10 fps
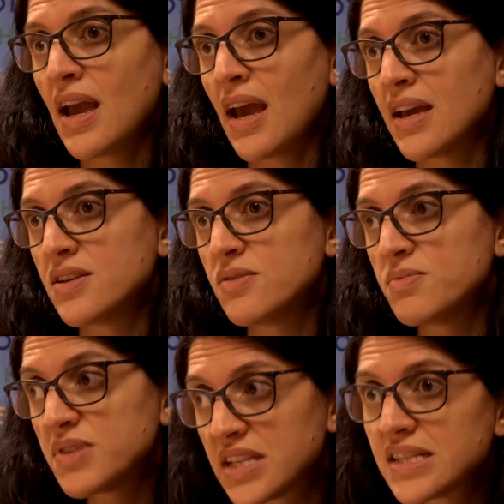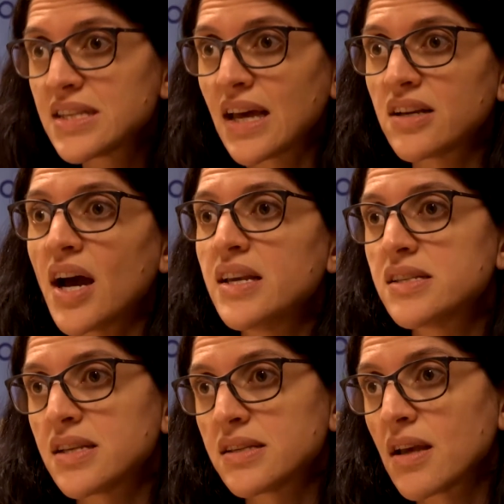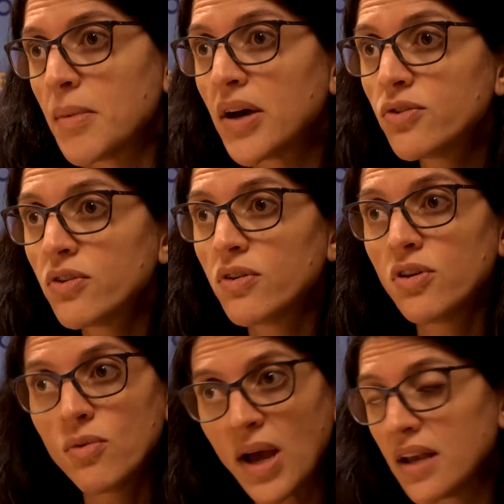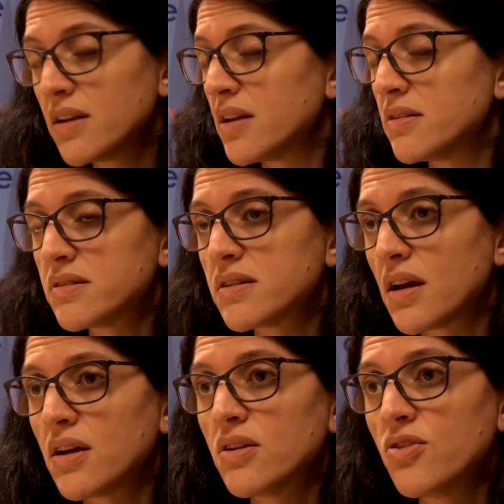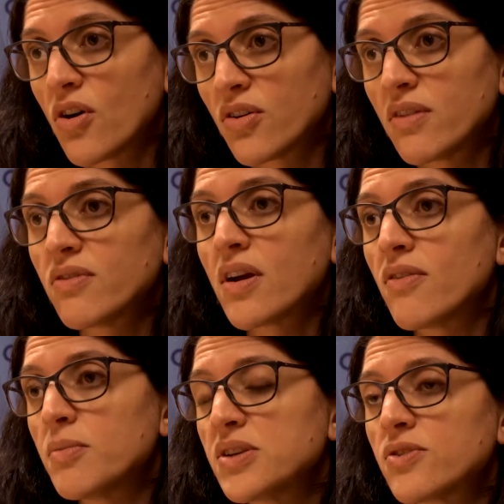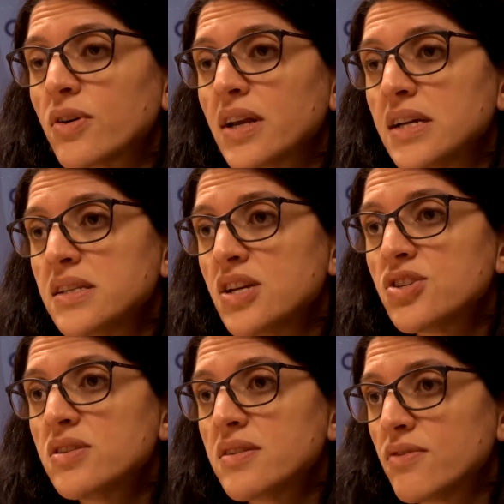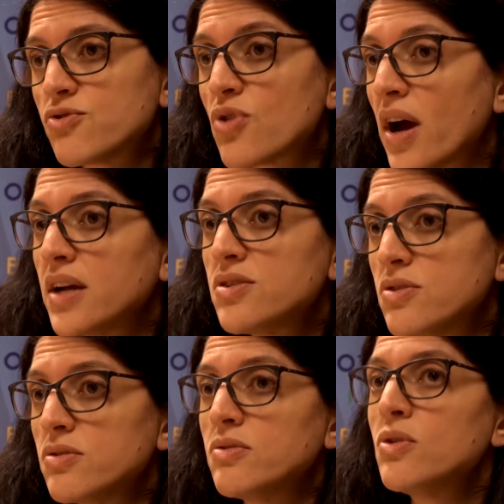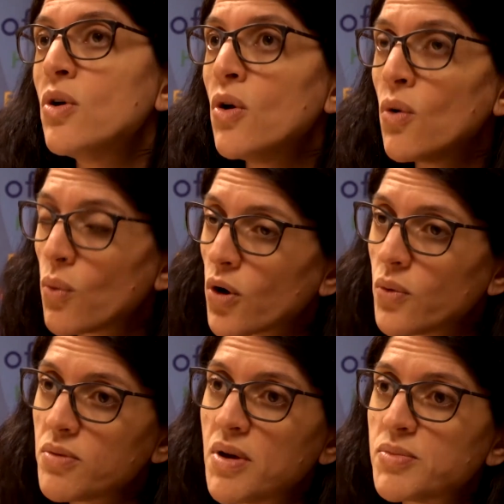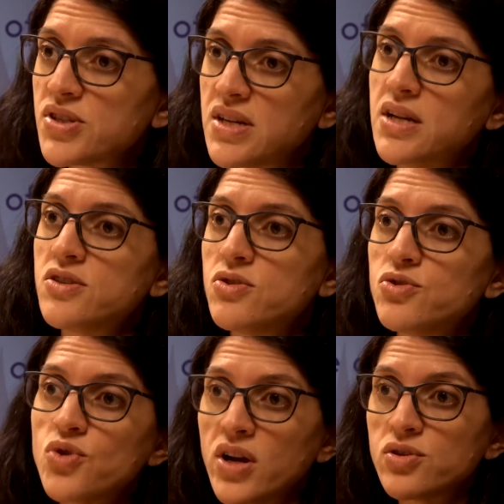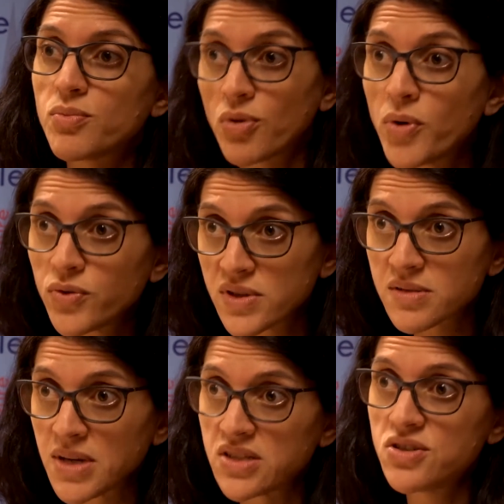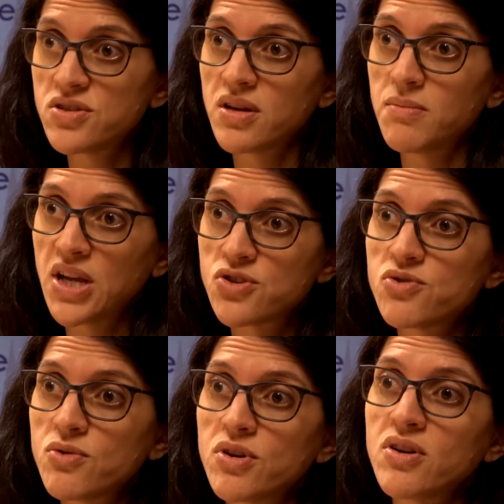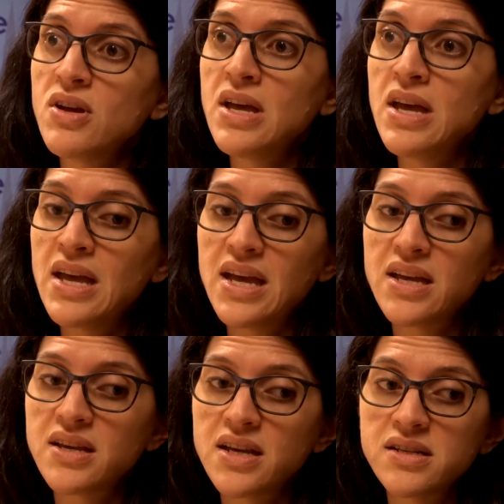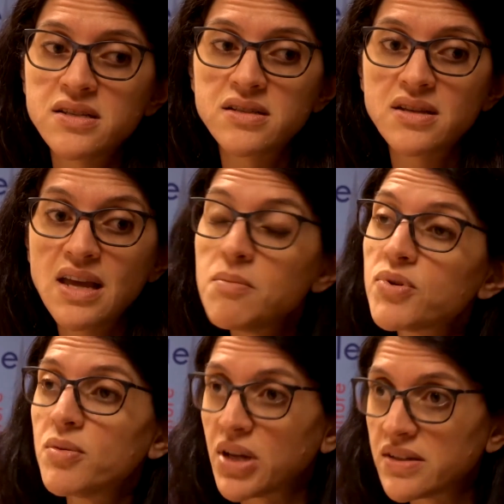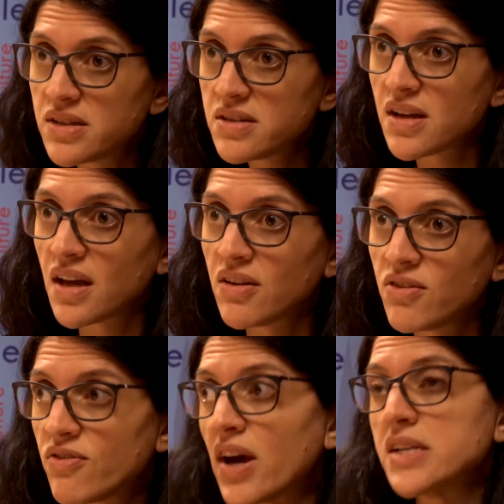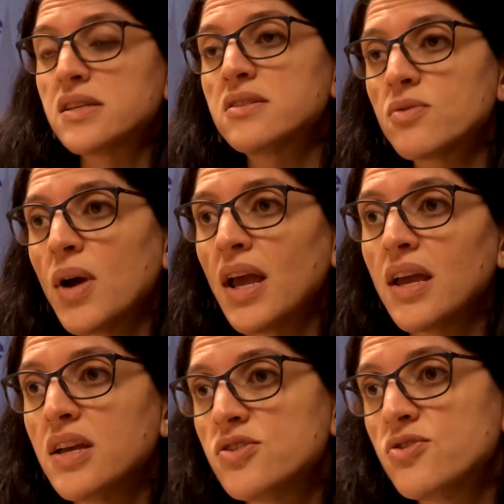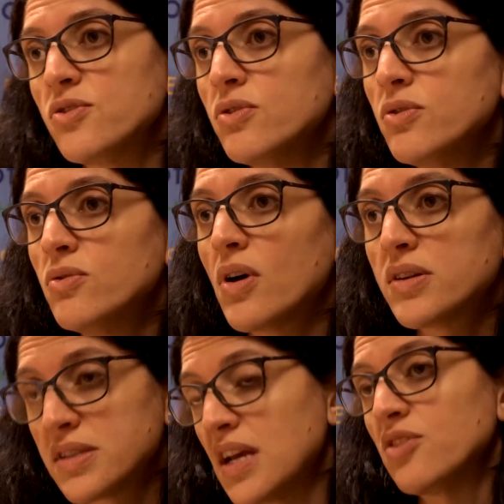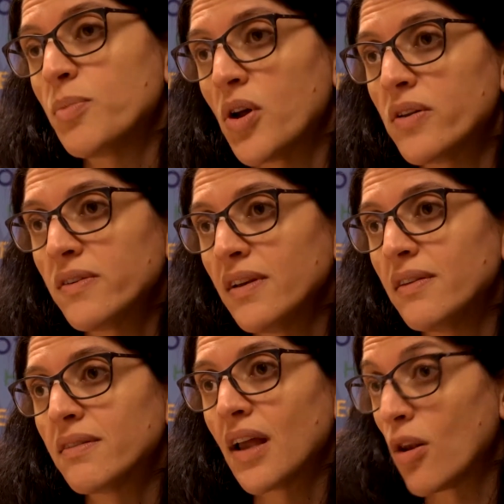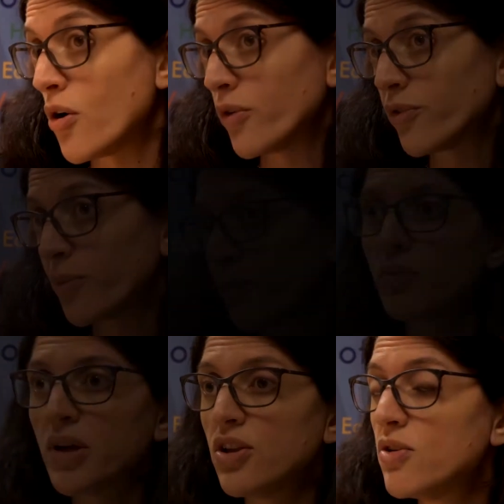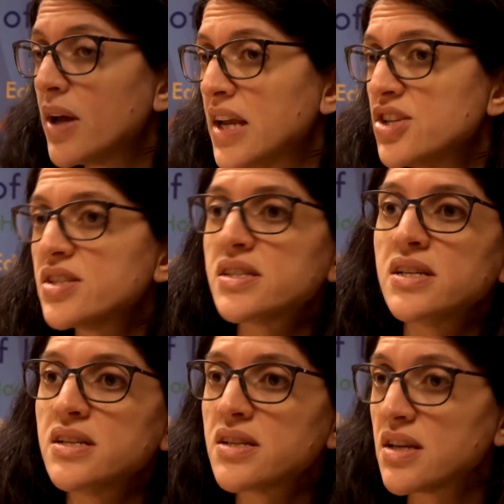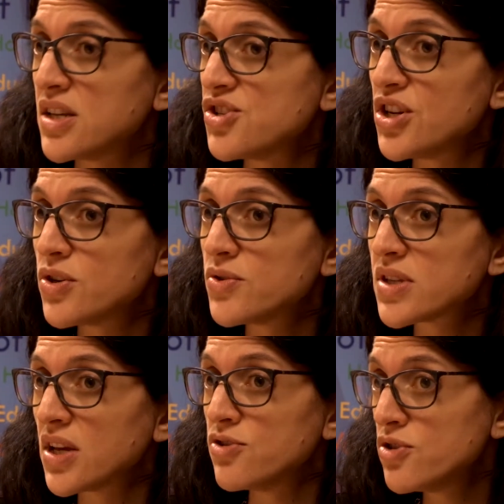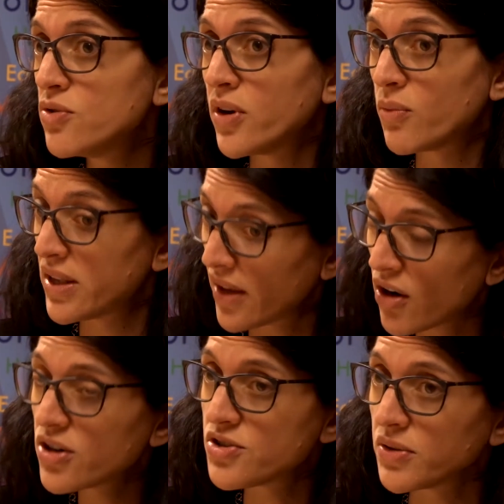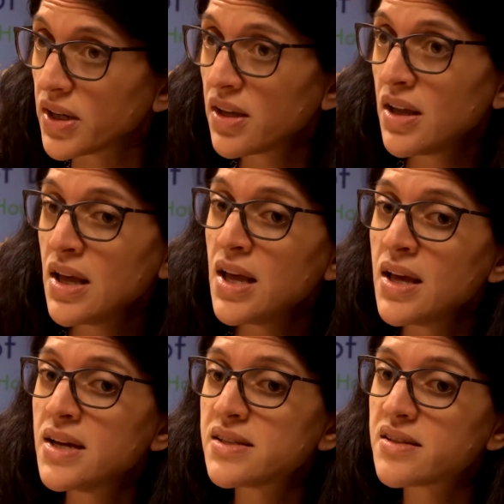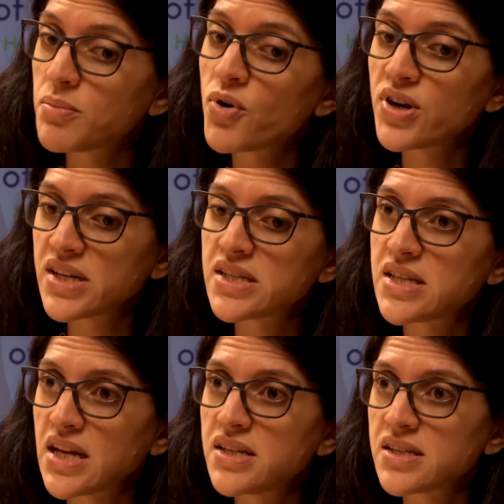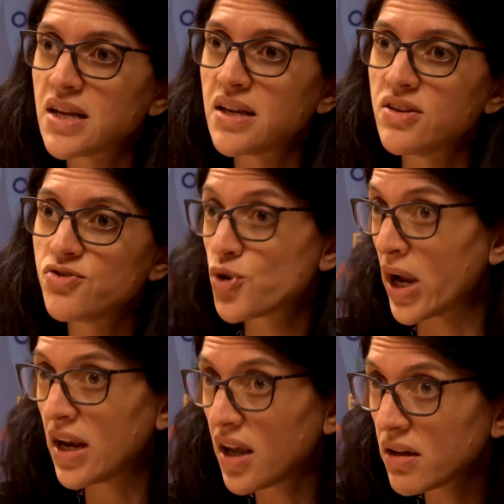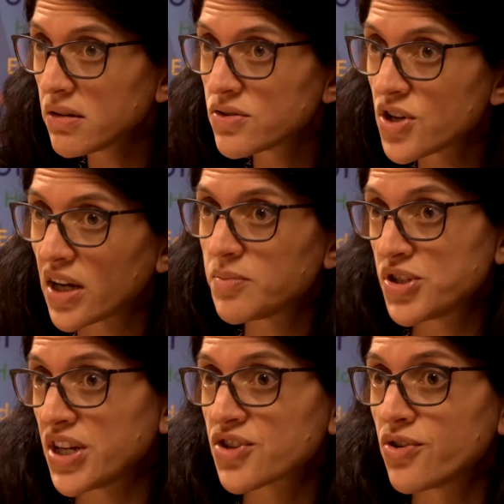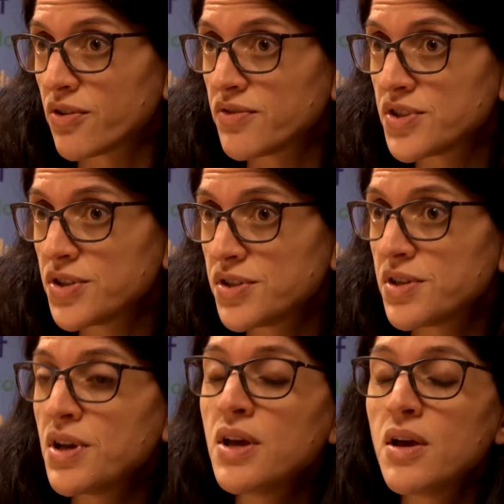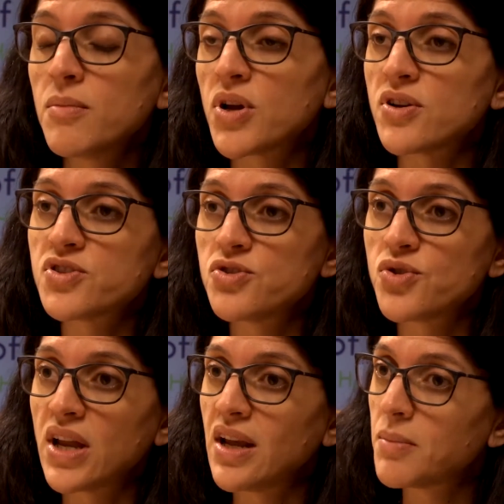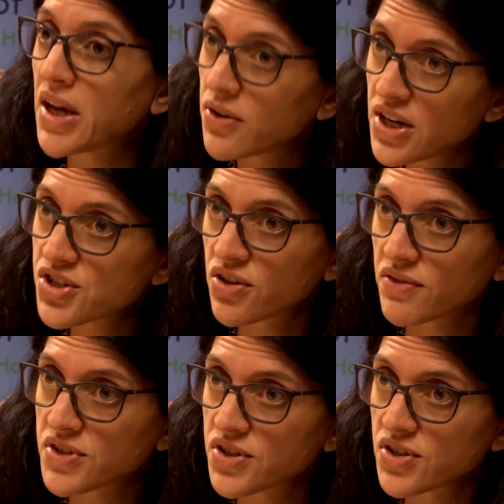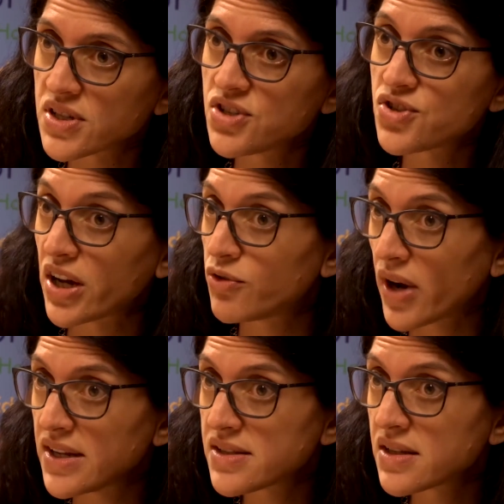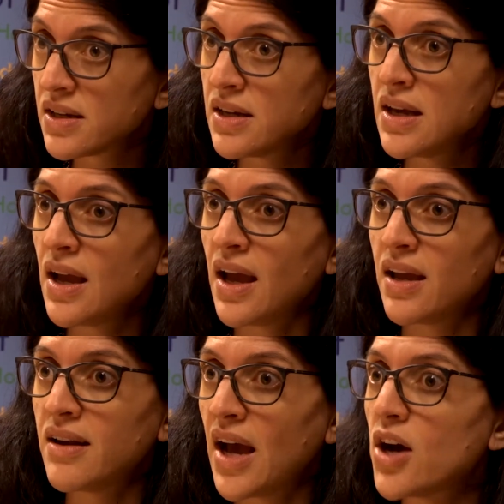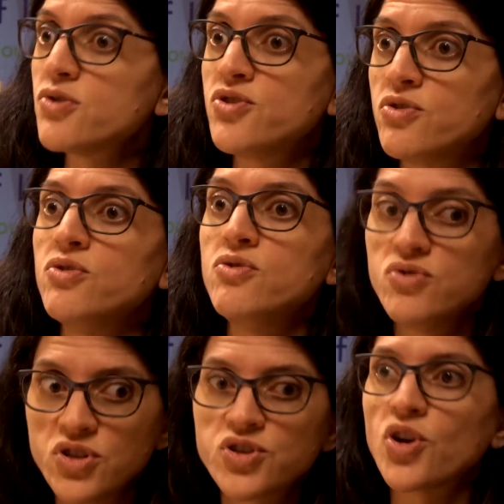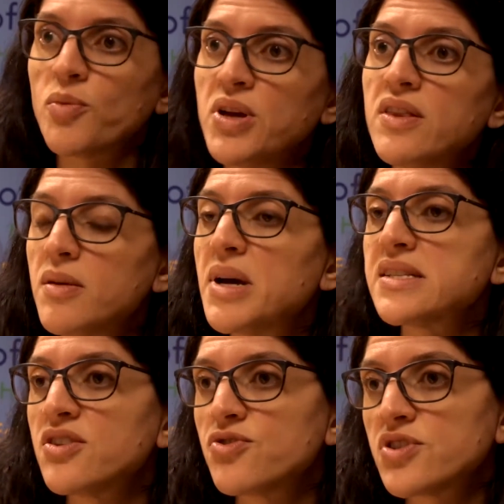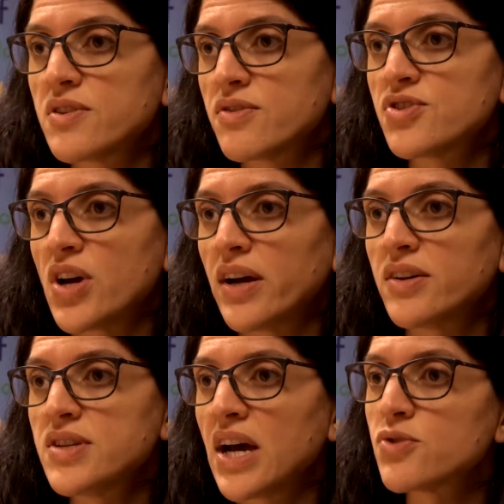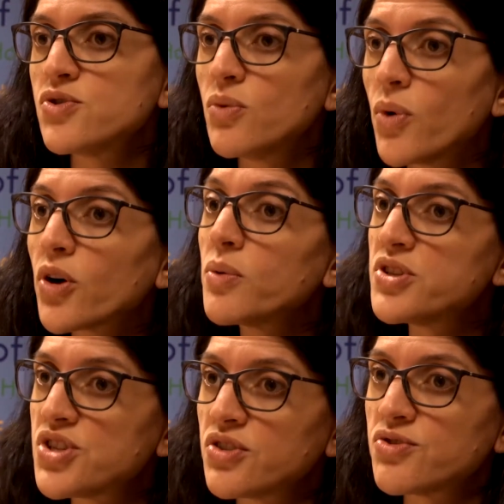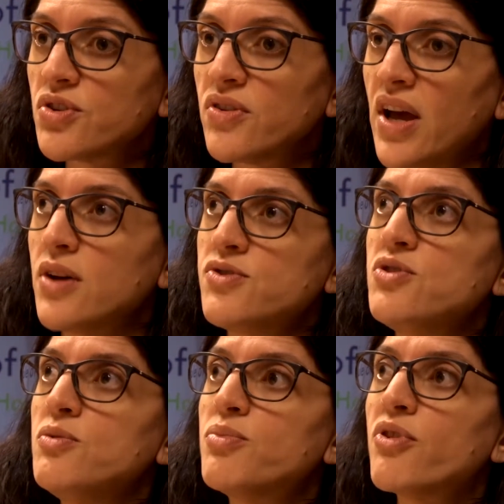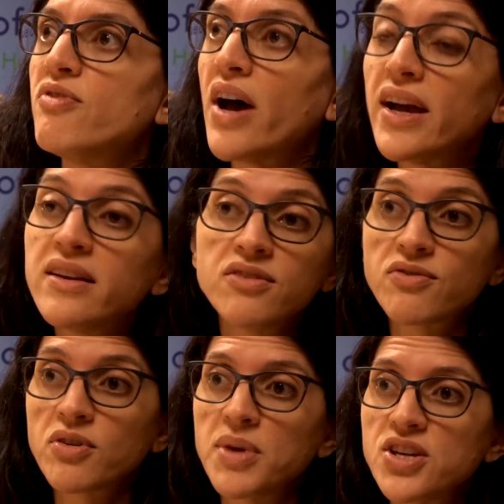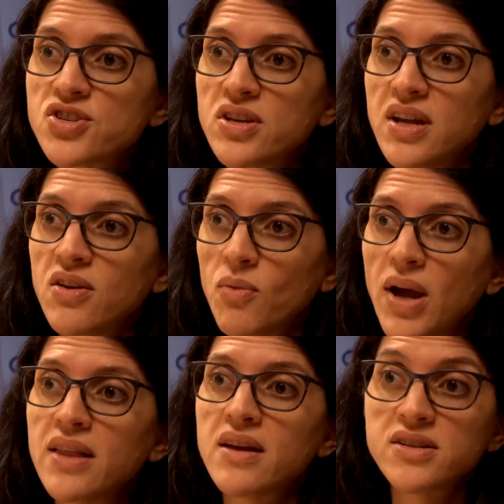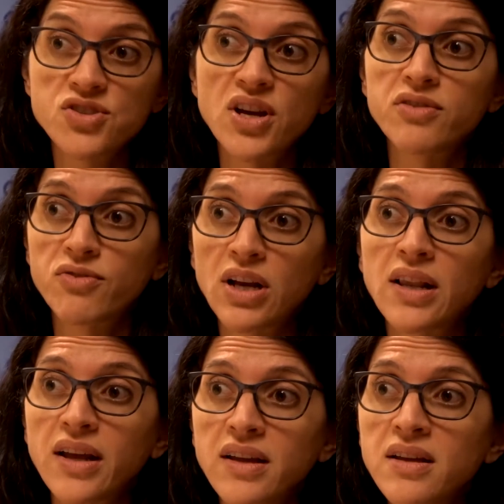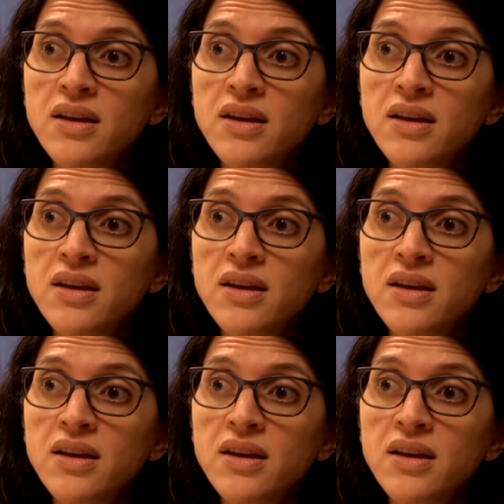And since that guidance has come out, the U N and uh, non-governmental organizations have tried to work with member states to try to promote this message and make sure it is implemented and finds its way into state policies and laws. And what U N agencies and N G Os can do, and what they are doing, is supporting states in training child protection officers, but also training migration officers in child rights and how to determine the best interest of the child, how to work with children, how to provide information in a way that is child-friendly,